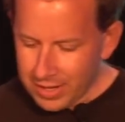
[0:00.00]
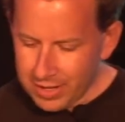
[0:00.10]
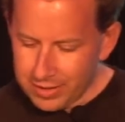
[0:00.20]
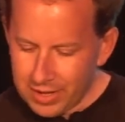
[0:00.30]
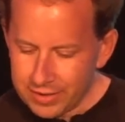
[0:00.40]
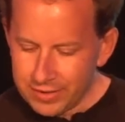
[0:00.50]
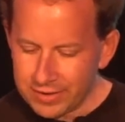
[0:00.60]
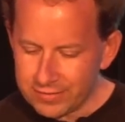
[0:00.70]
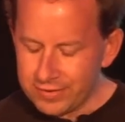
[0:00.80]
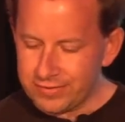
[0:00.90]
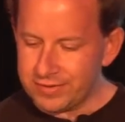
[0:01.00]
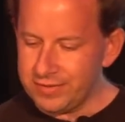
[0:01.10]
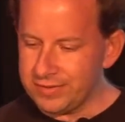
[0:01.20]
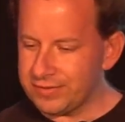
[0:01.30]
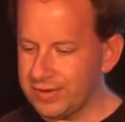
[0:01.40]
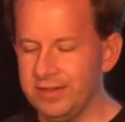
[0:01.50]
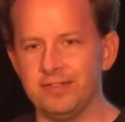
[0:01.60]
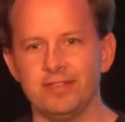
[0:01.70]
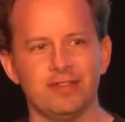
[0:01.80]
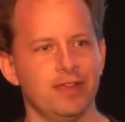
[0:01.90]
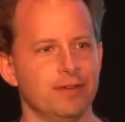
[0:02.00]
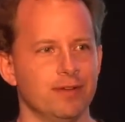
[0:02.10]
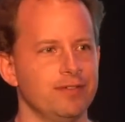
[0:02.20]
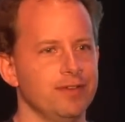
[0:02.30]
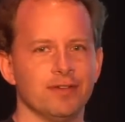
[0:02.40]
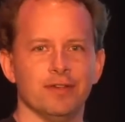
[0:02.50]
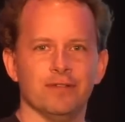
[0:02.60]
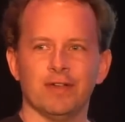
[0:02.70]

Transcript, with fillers: And I can actually see this changing the technology curve.